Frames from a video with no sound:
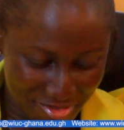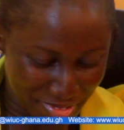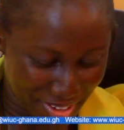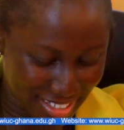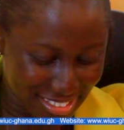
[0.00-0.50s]

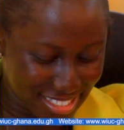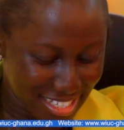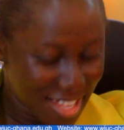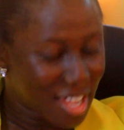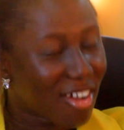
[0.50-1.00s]
great.
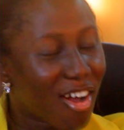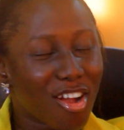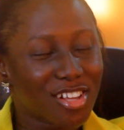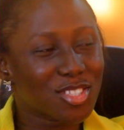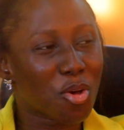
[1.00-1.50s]

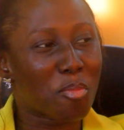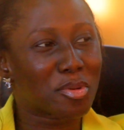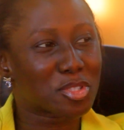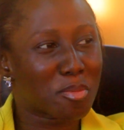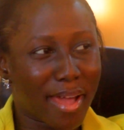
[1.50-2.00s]
Cars or
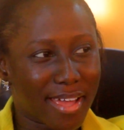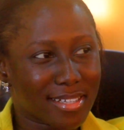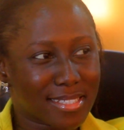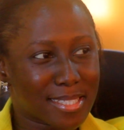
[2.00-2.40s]
motorbikes?